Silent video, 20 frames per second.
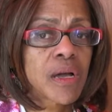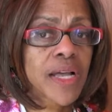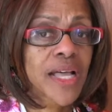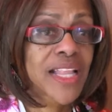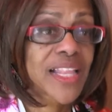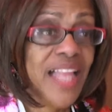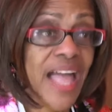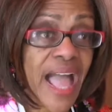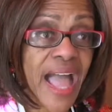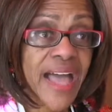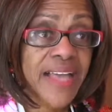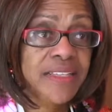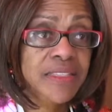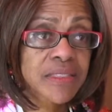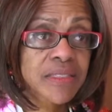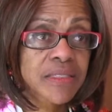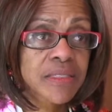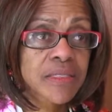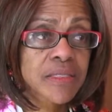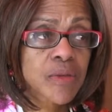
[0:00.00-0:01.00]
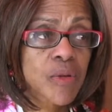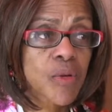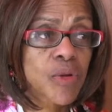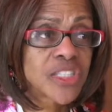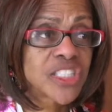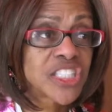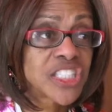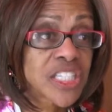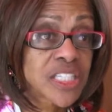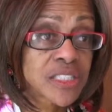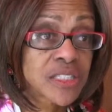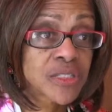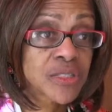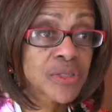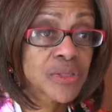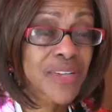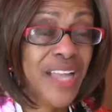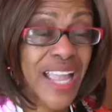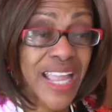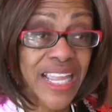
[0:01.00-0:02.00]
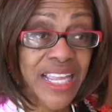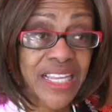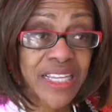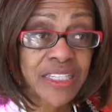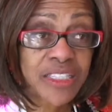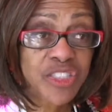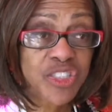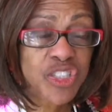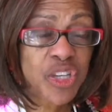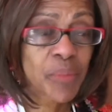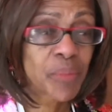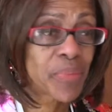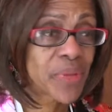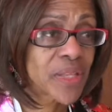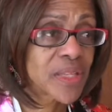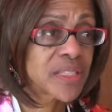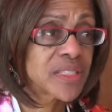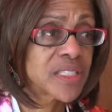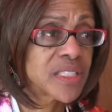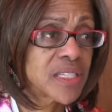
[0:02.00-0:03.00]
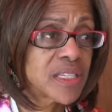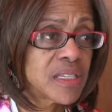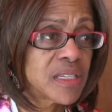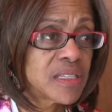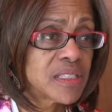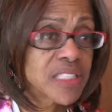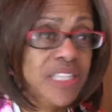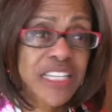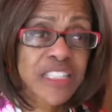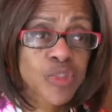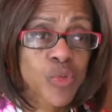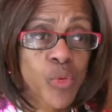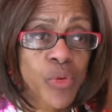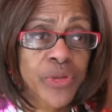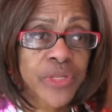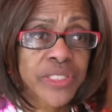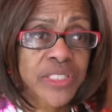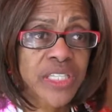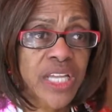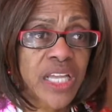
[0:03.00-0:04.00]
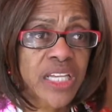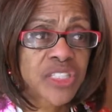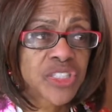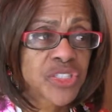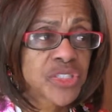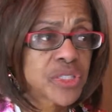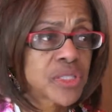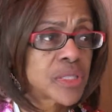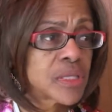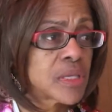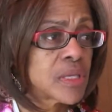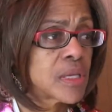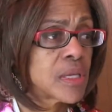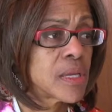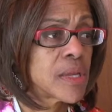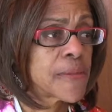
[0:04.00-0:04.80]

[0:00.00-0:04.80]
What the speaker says: class, or gender, age, ability, sexual orientation,